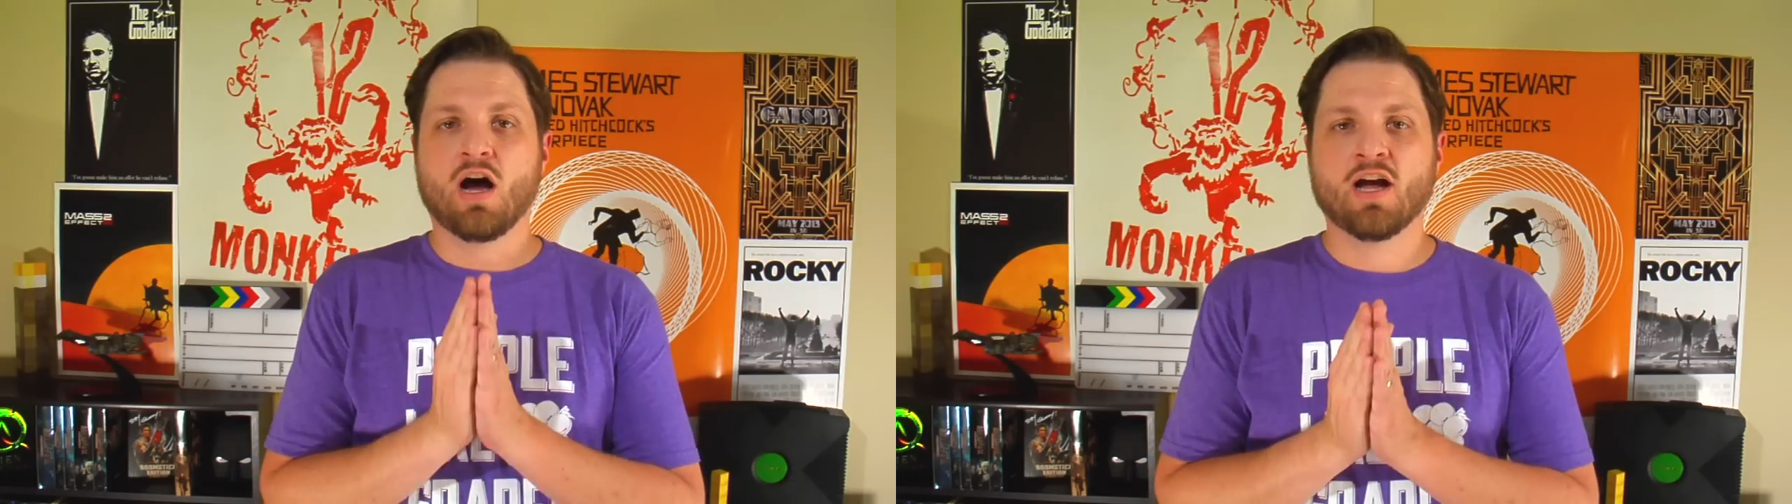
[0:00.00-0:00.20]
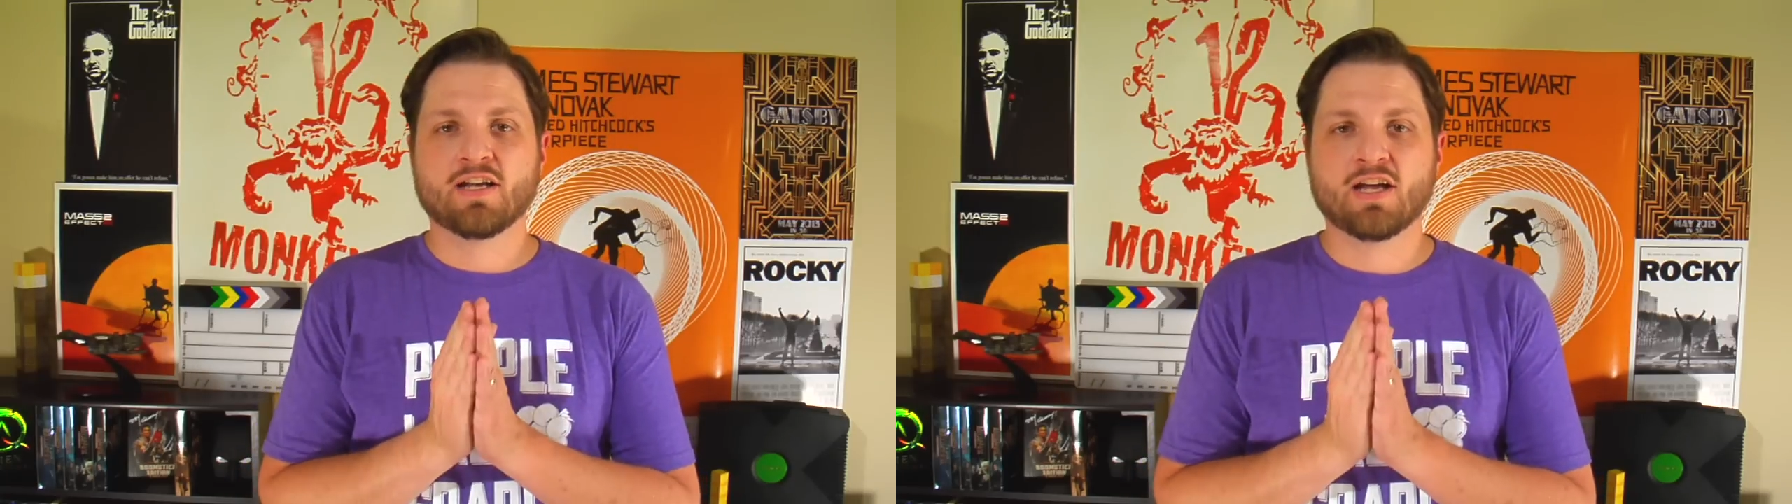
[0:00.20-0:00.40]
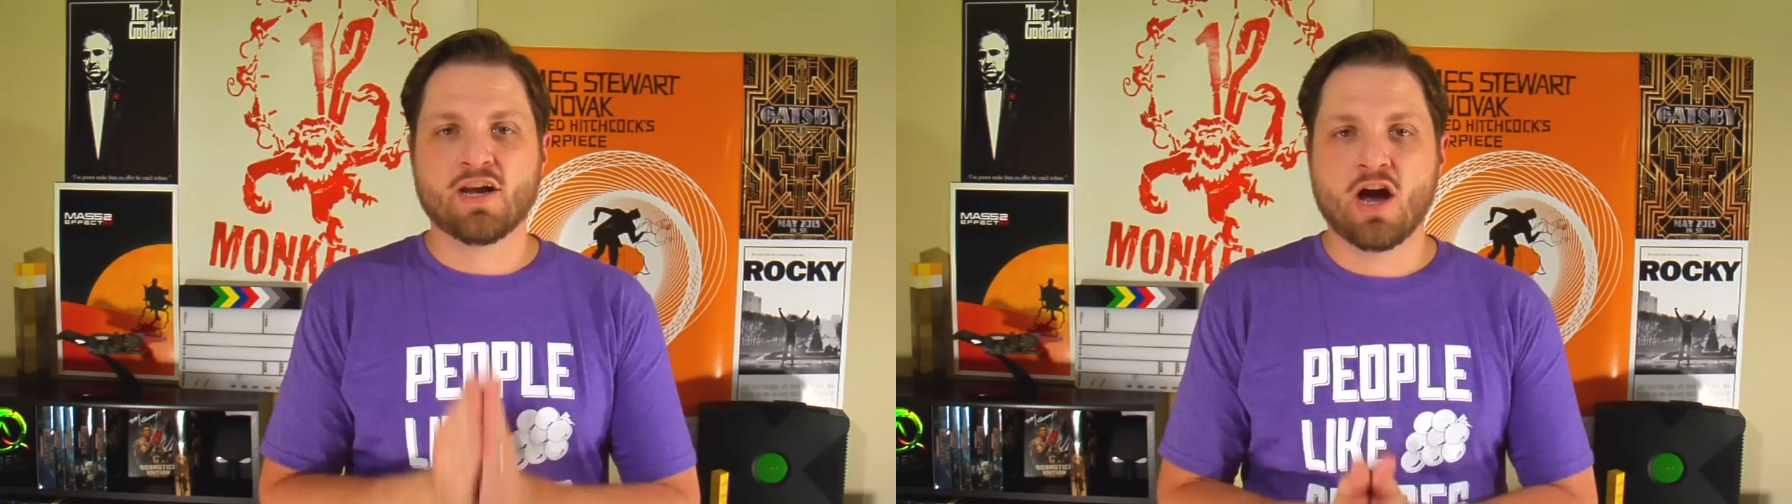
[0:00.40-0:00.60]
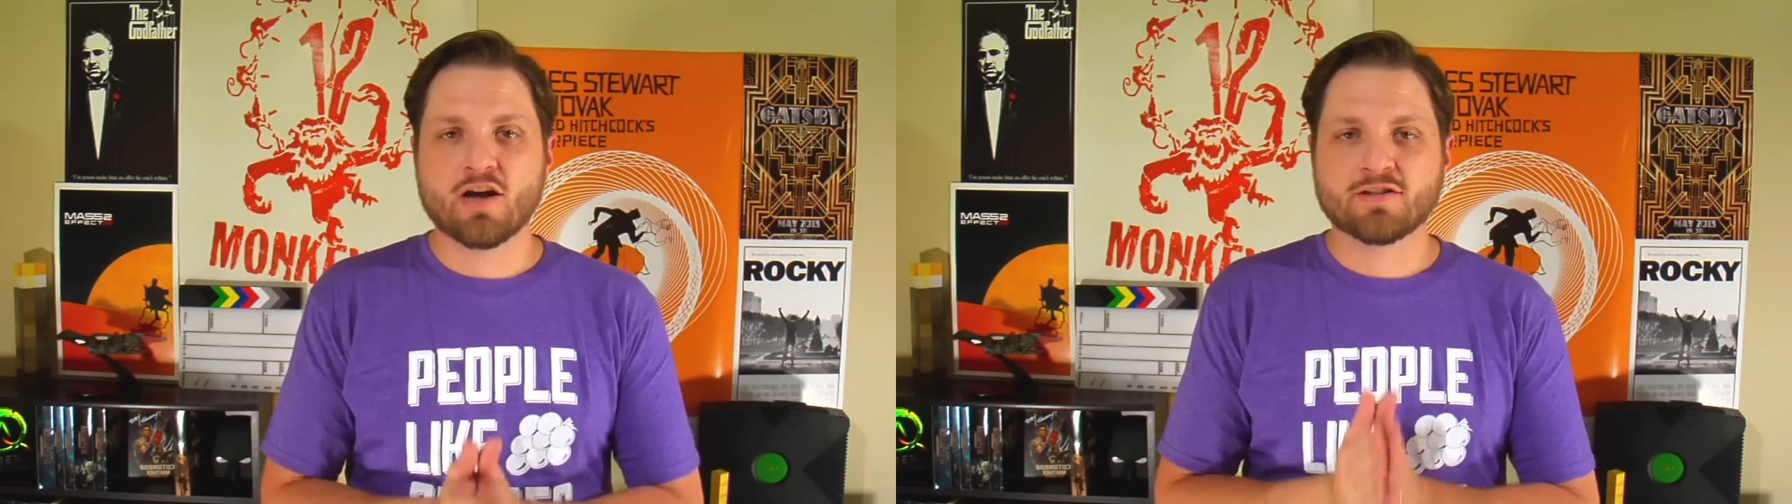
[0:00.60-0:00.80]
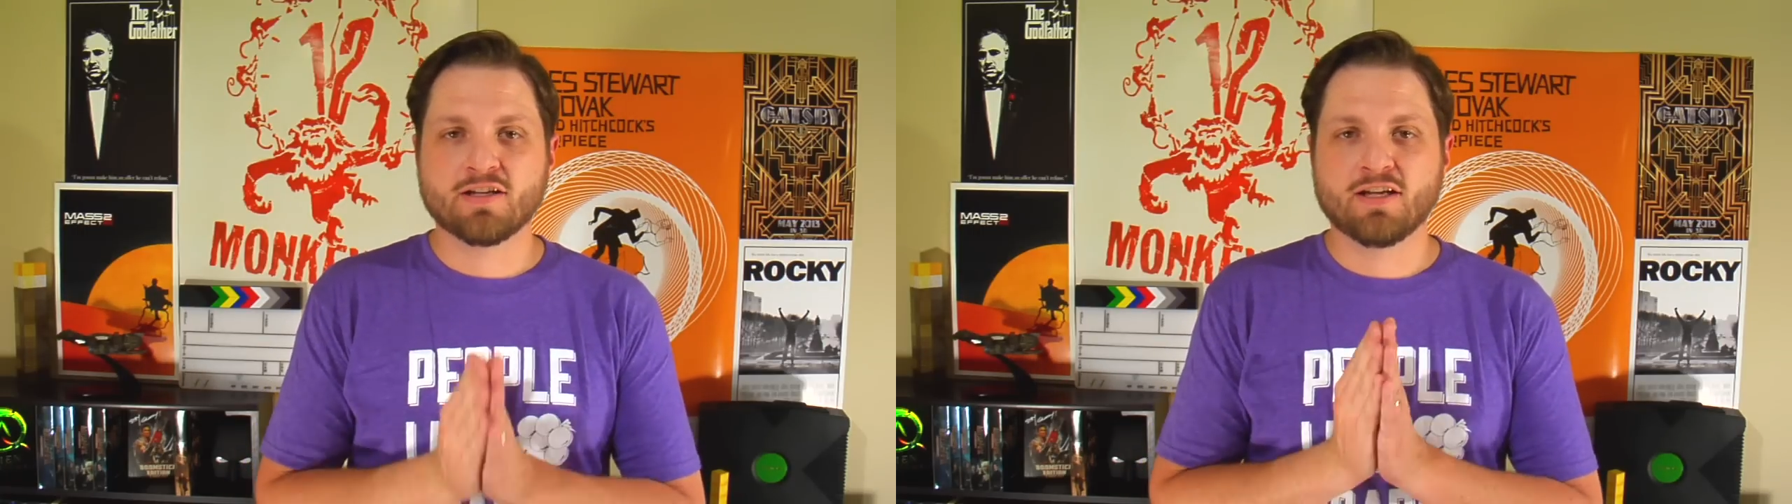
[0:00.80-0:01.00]
I
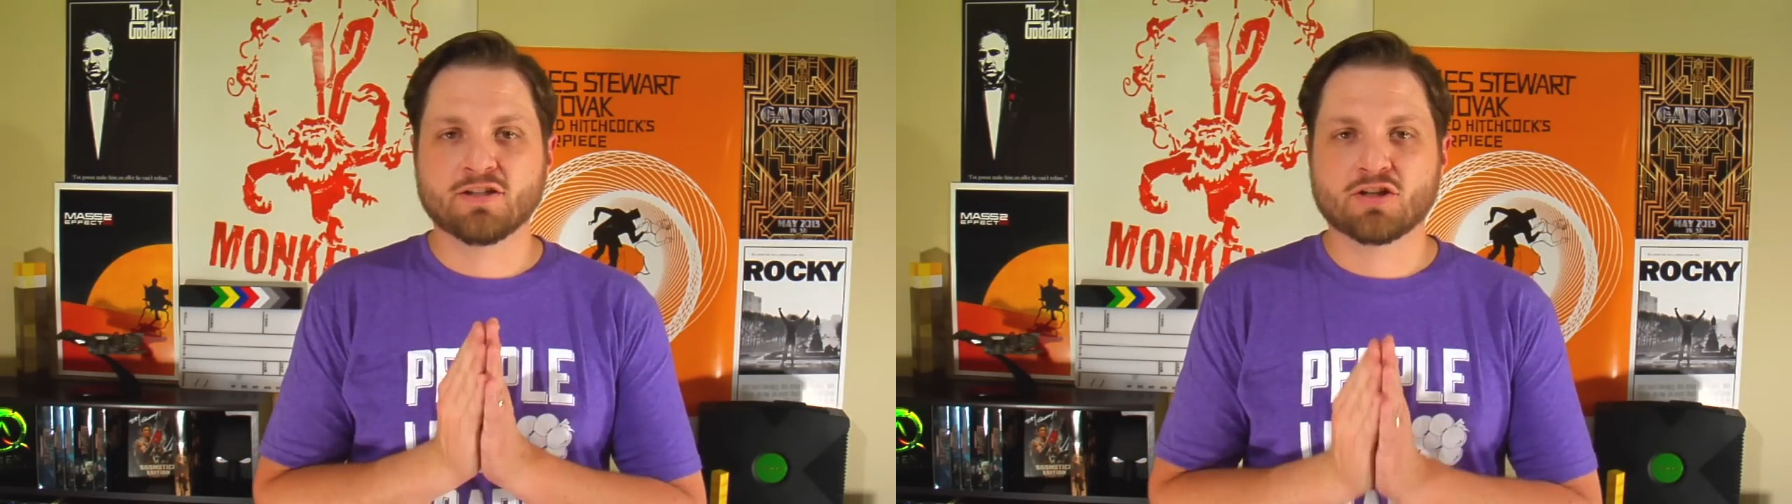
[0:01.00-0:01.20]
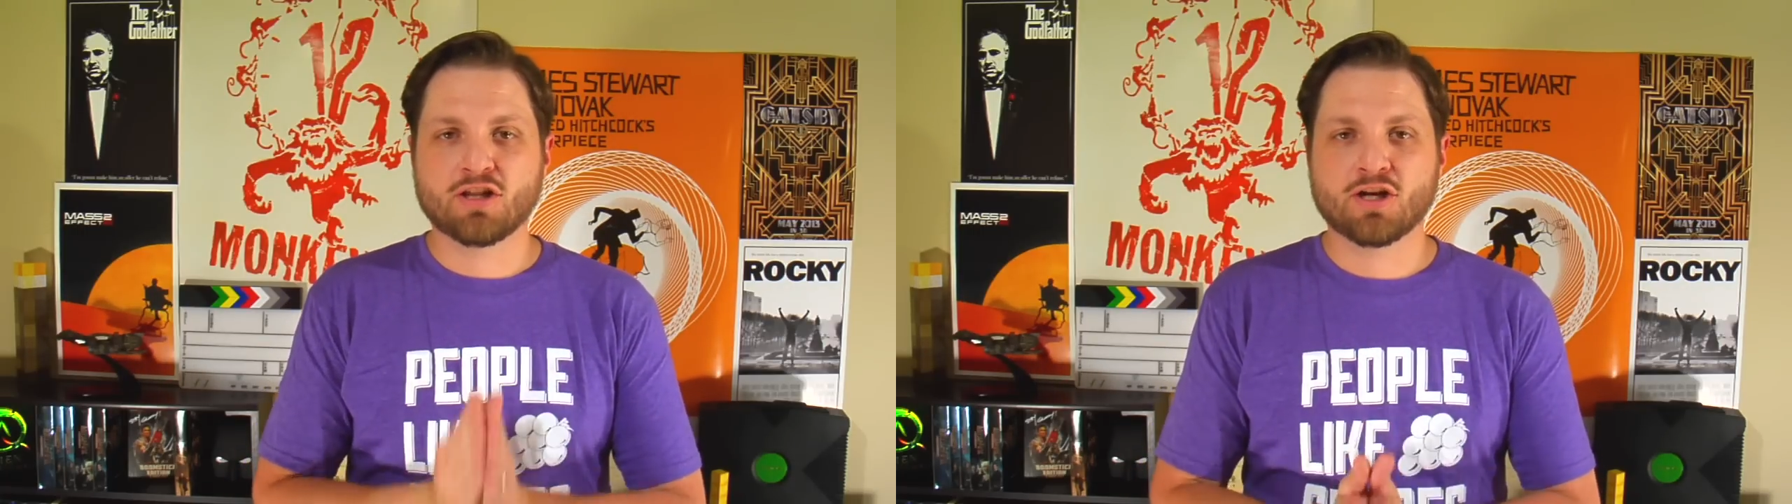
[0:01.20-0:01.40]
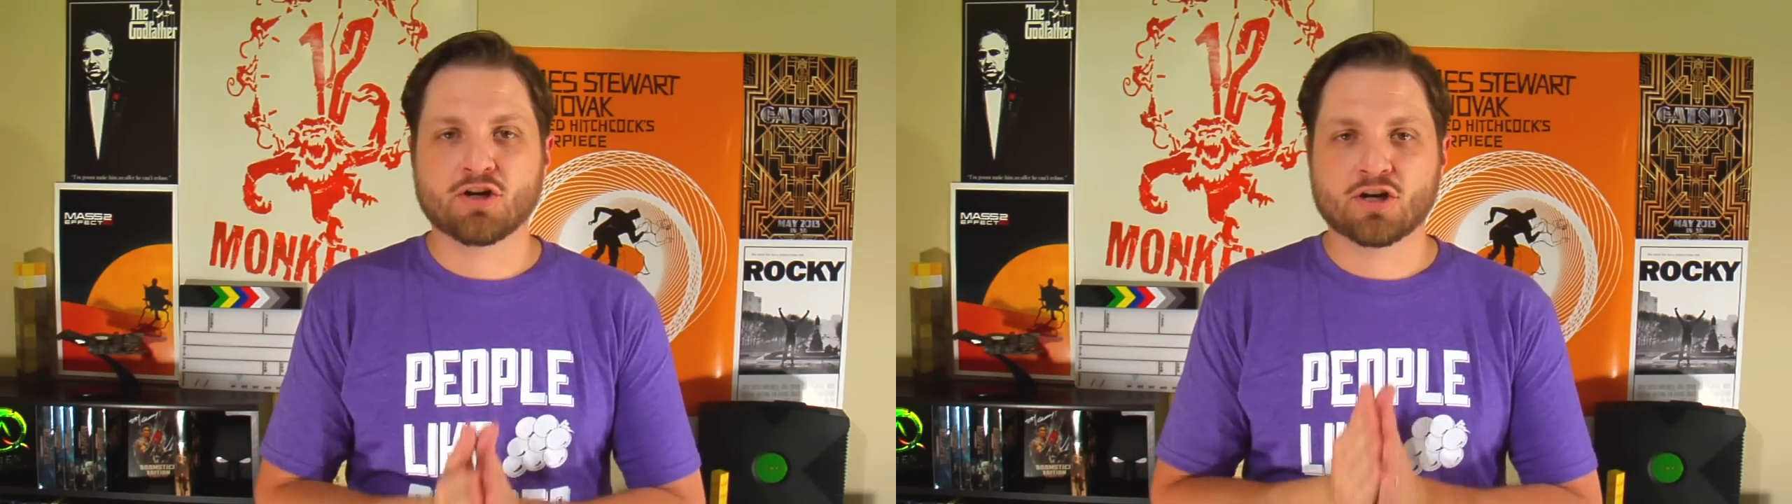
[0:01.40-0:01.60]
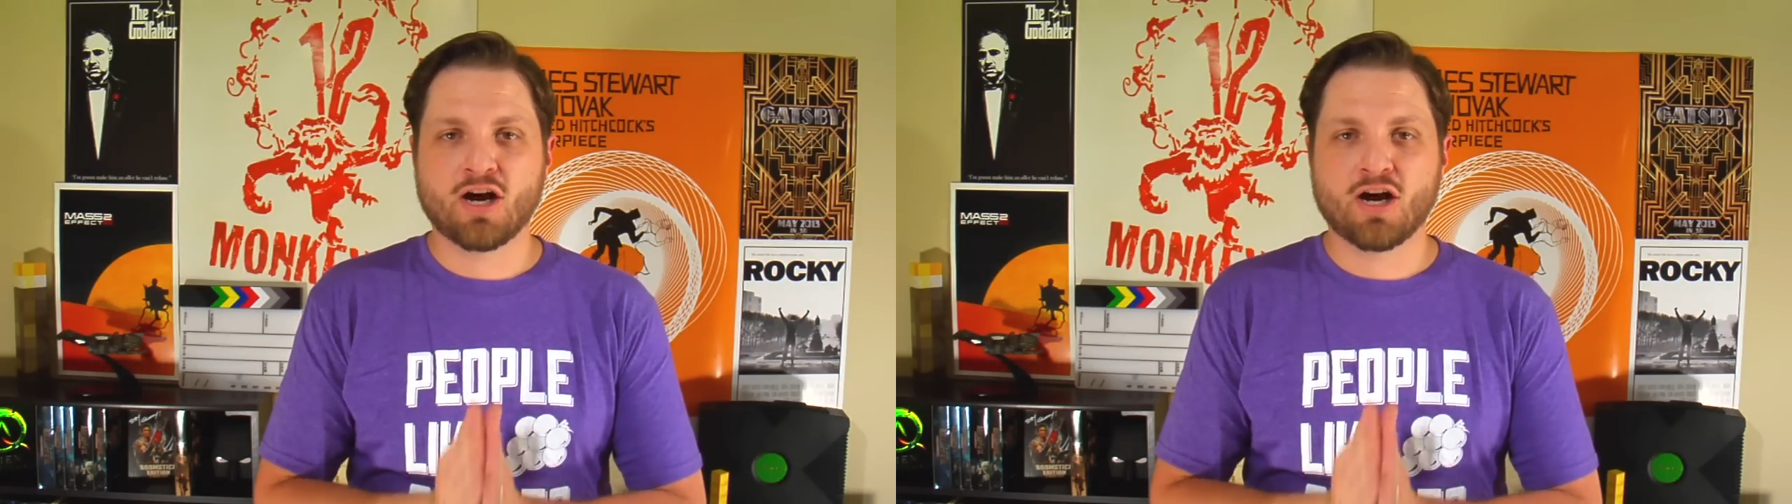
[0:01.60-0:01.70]
cannot in clear